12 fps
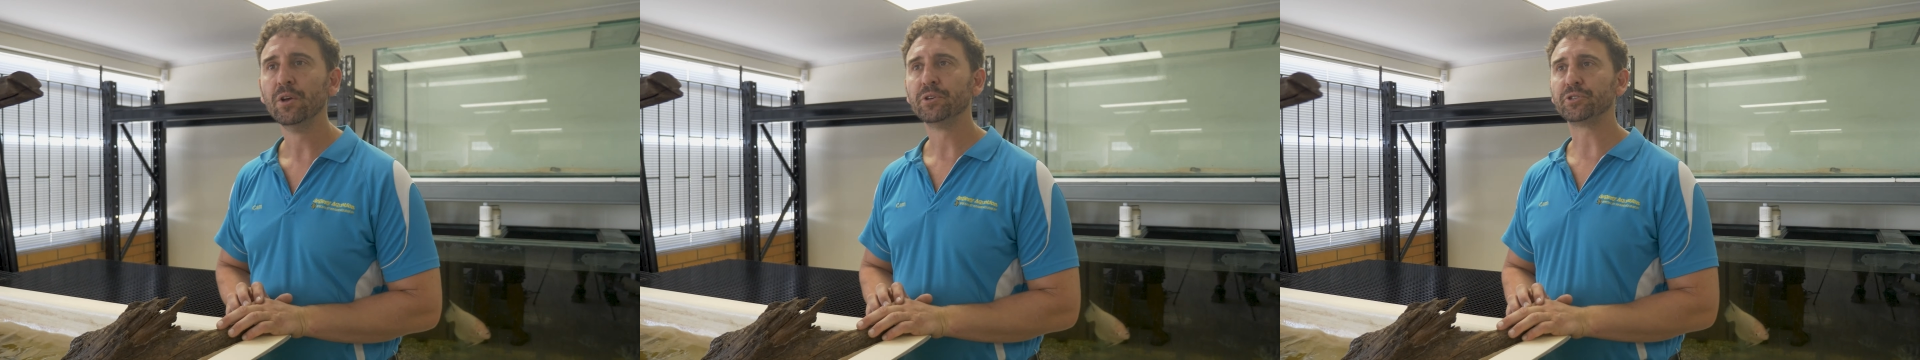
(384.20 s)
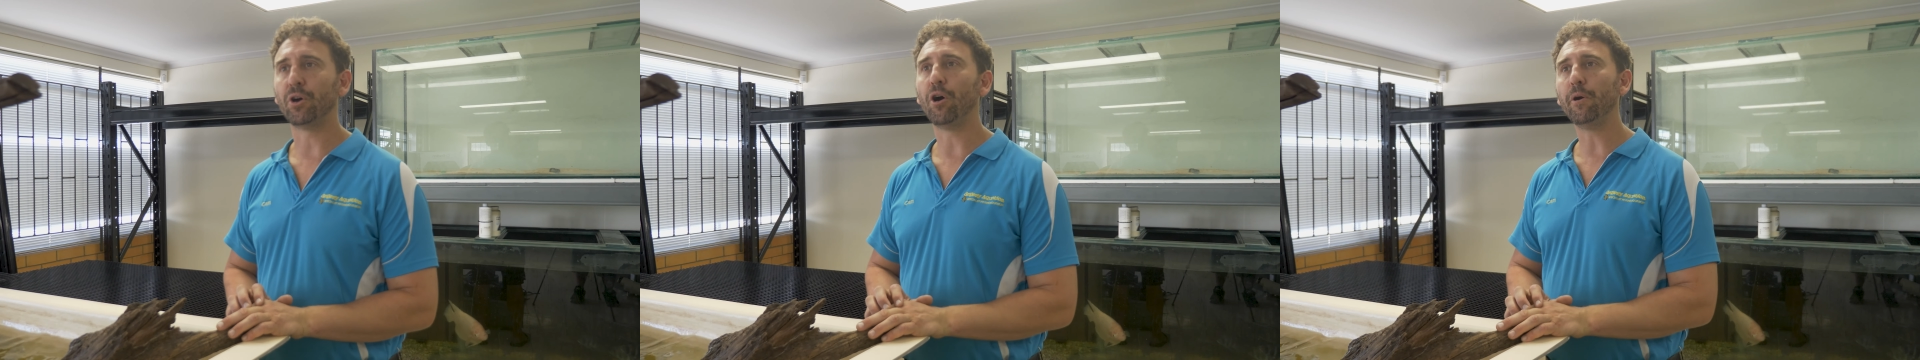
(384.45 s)

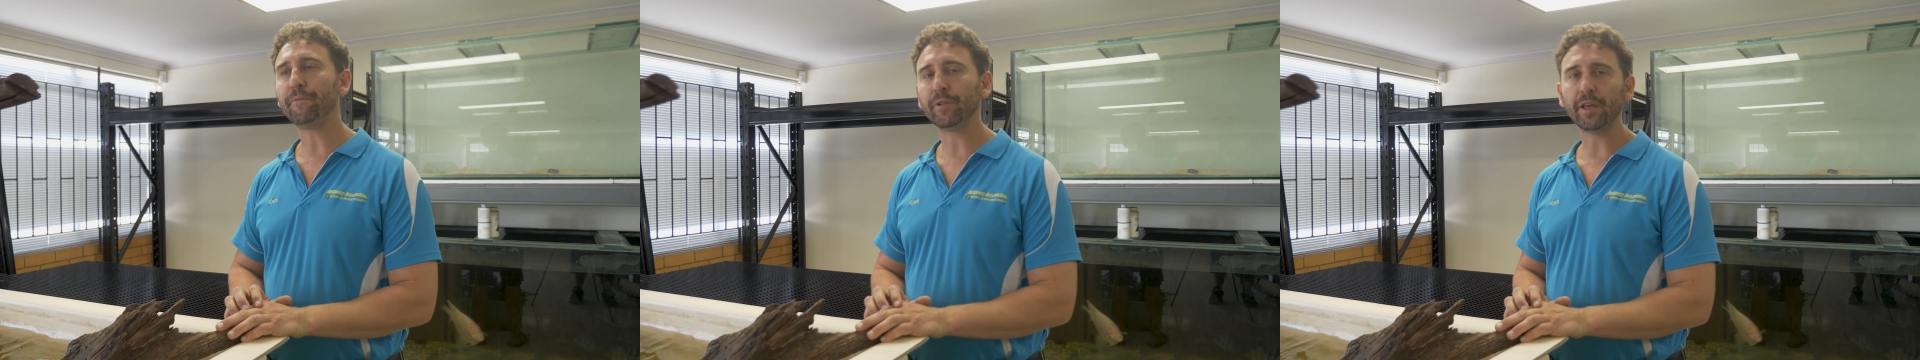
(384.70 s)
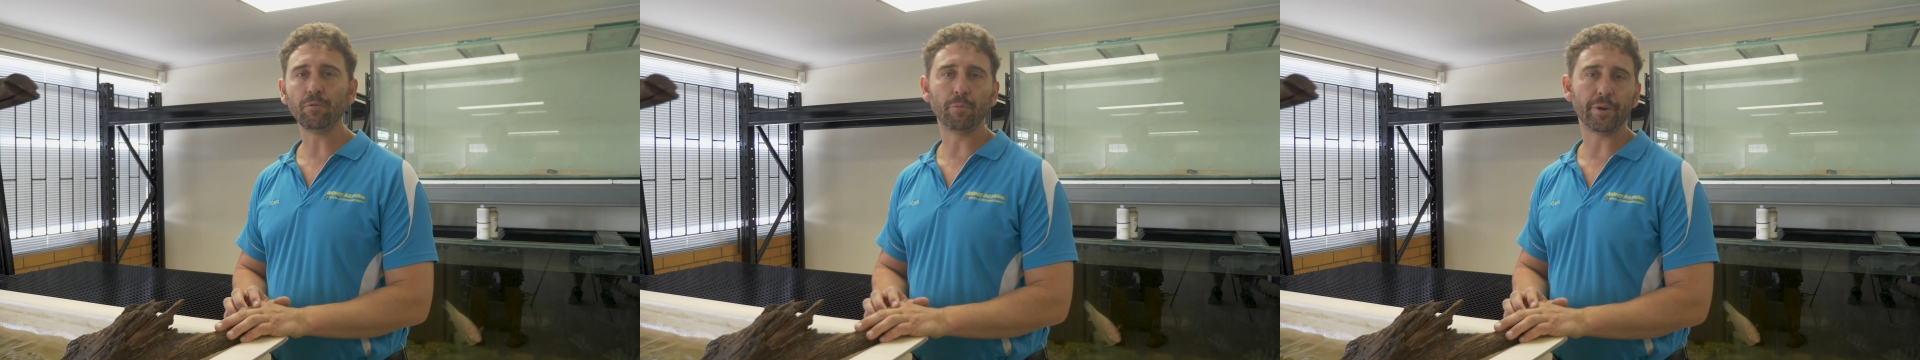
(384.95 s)
So
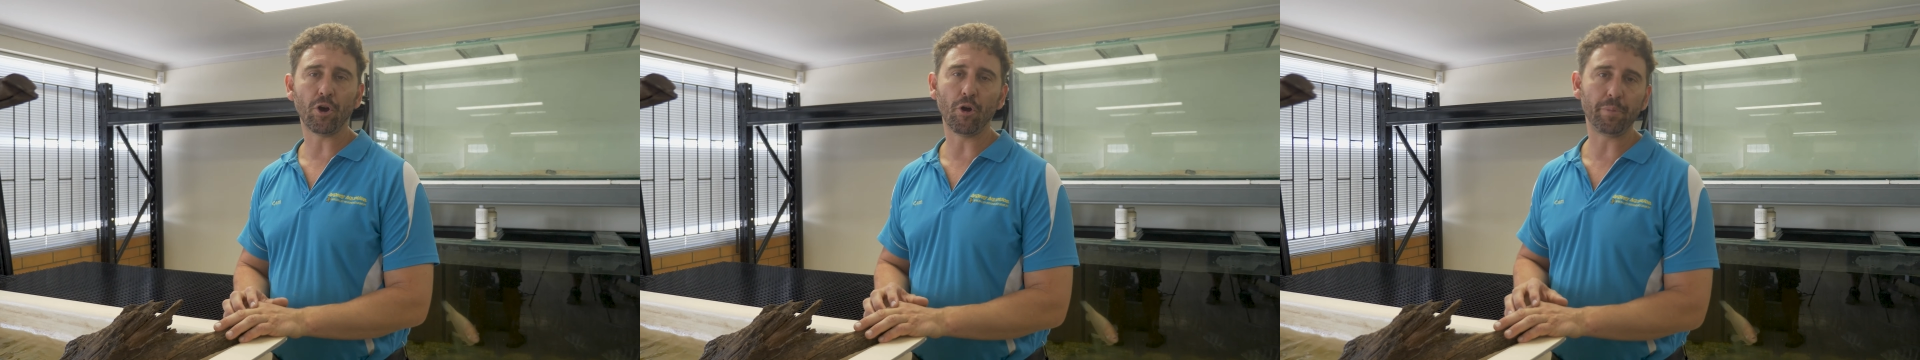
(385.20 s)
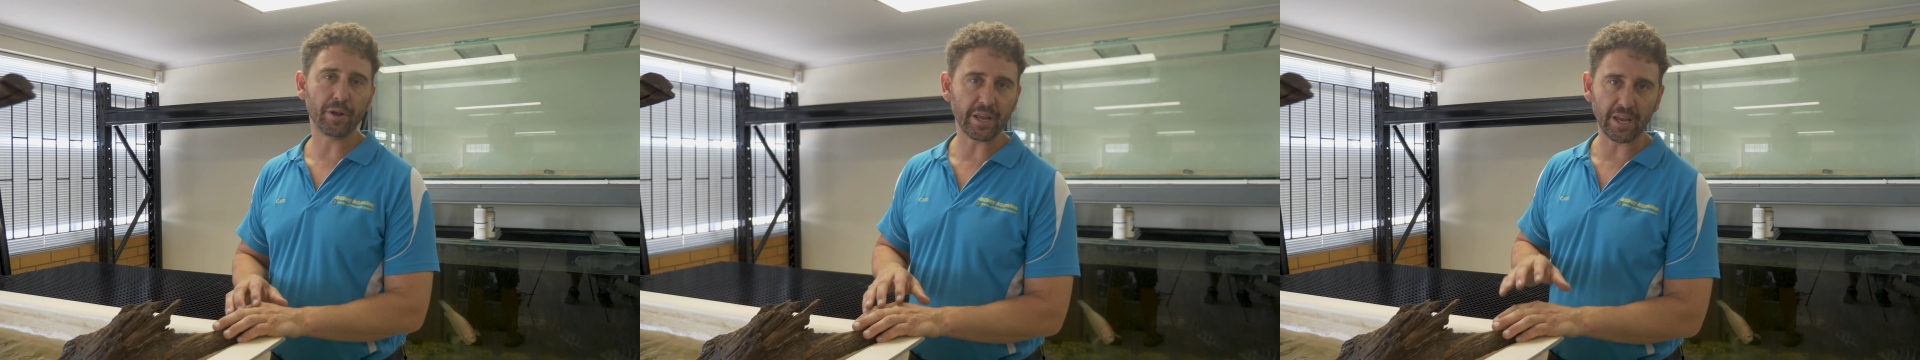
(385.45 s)
hopefully we'll be
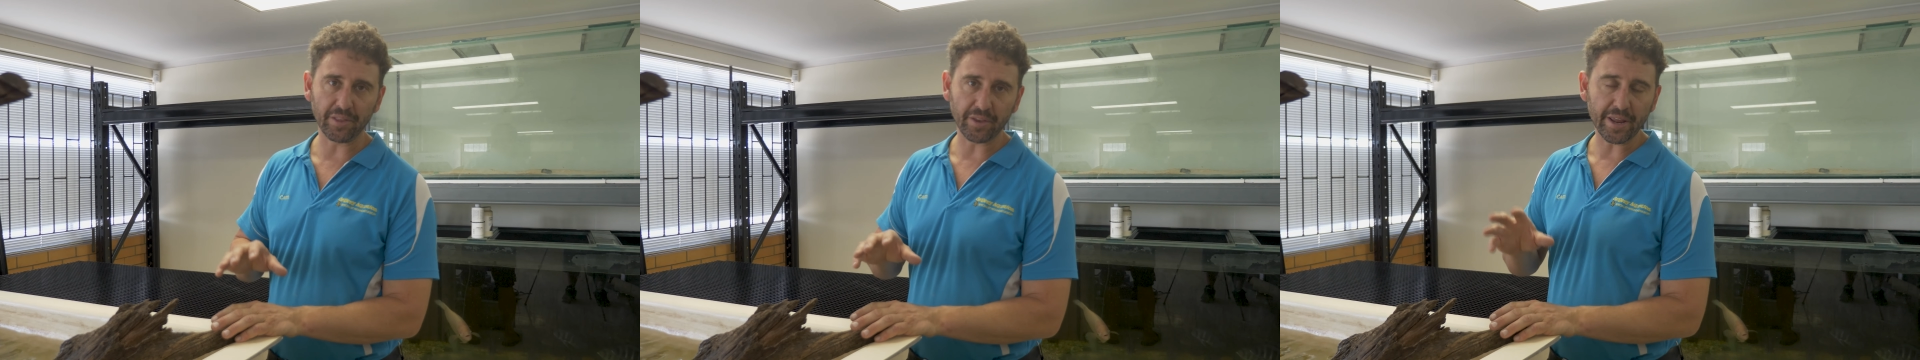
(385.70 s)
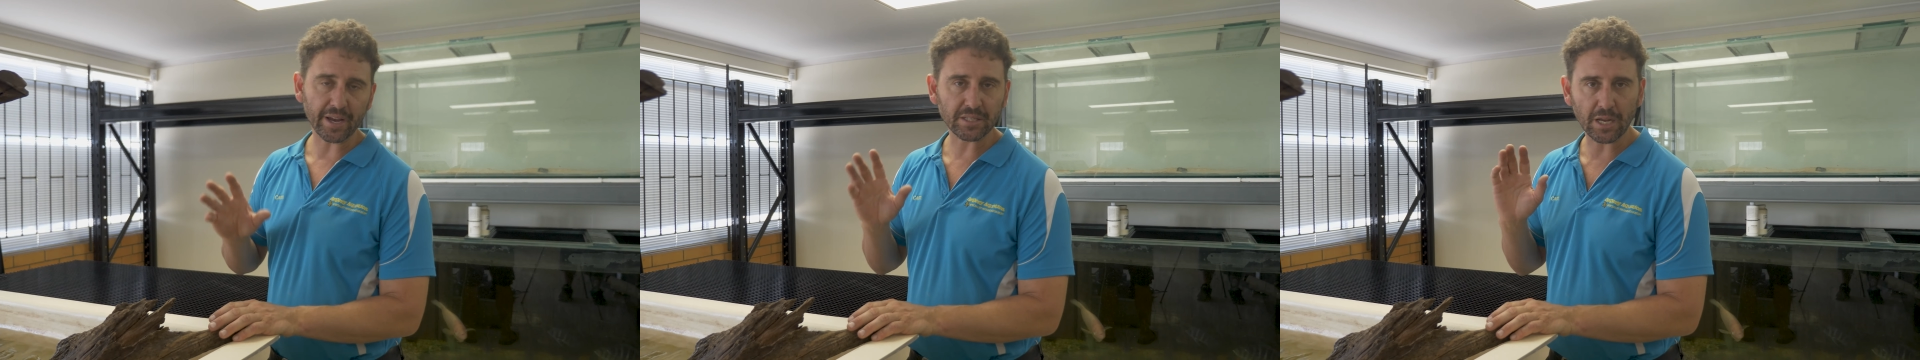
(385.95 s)
open in the
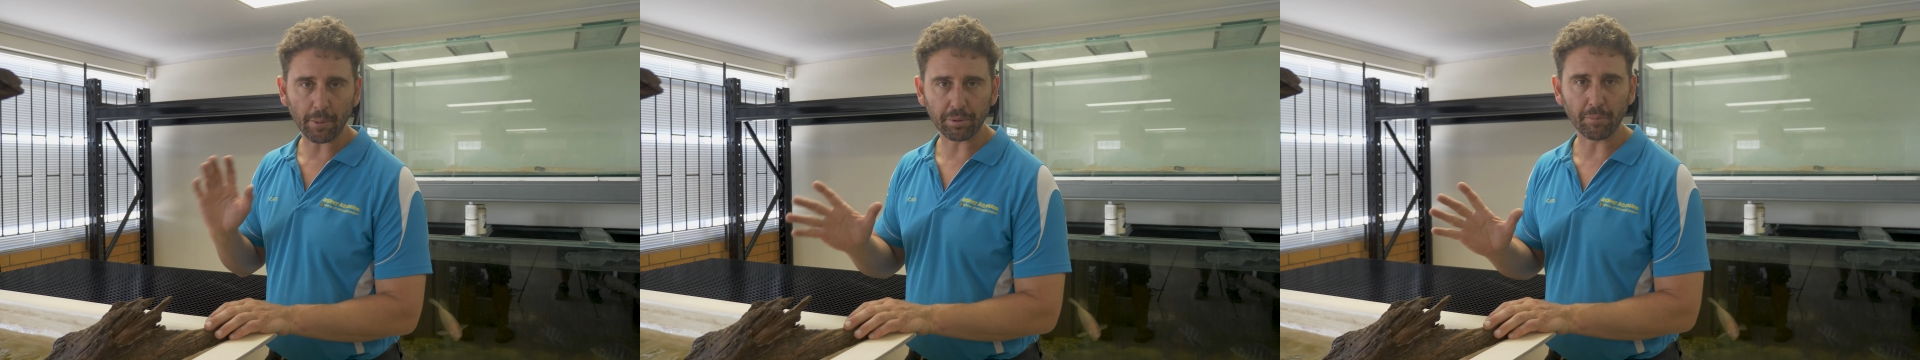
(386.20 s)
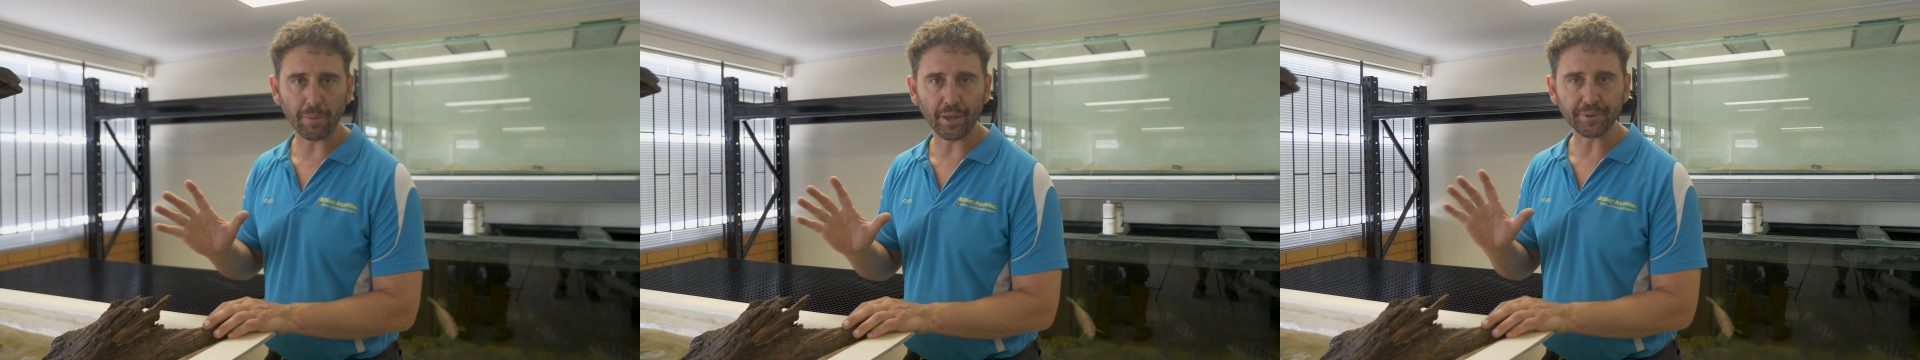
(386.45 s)
next couple
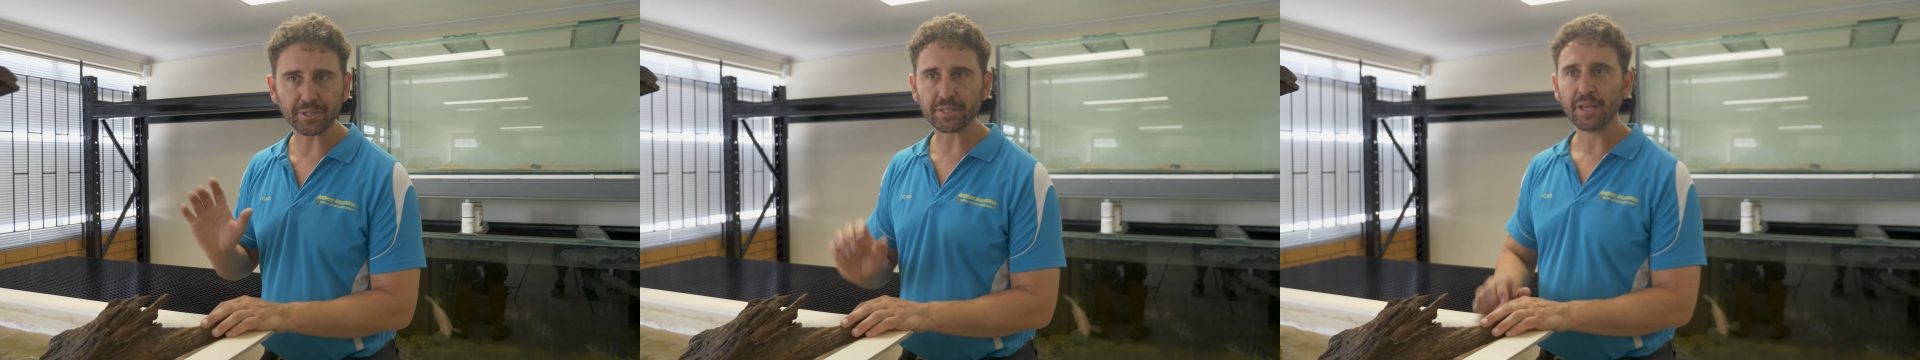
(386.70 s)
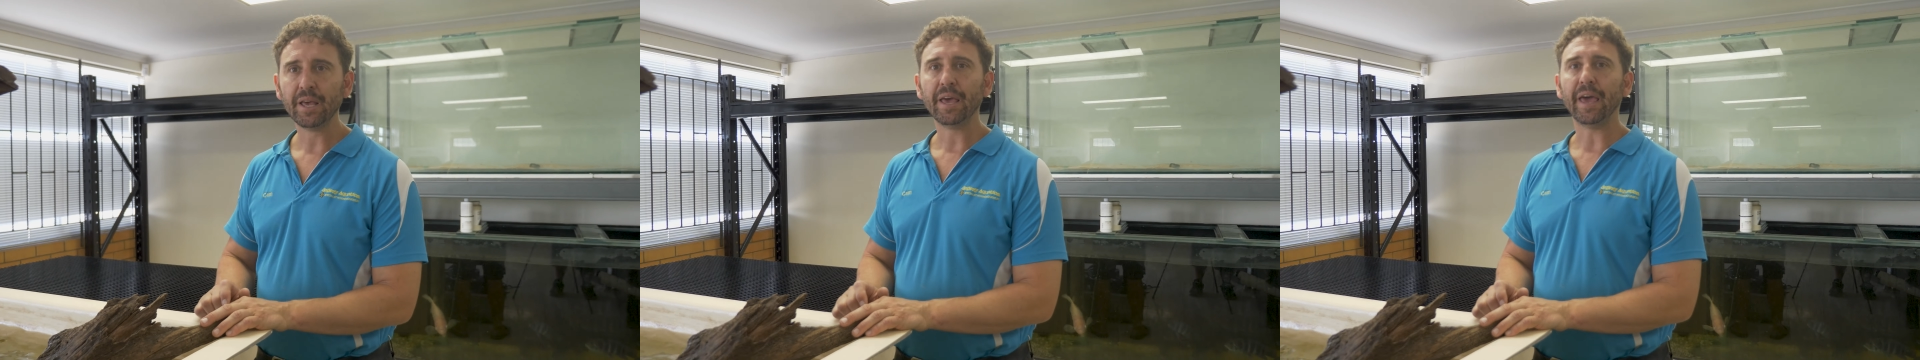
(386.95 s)
of months,